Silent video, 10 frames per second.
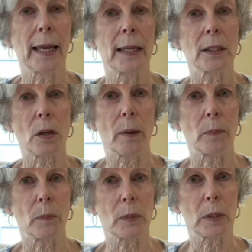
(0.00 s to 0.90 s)
So
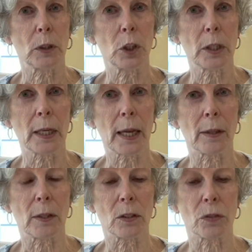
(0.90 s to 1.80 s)
I'm looking at
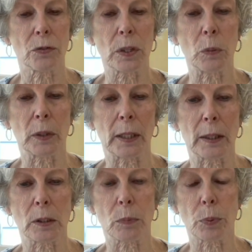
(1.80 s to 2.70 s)
this frequently.
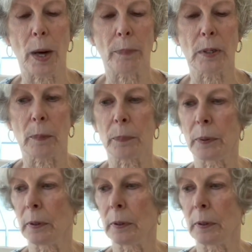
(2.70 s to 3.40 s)
It's propped up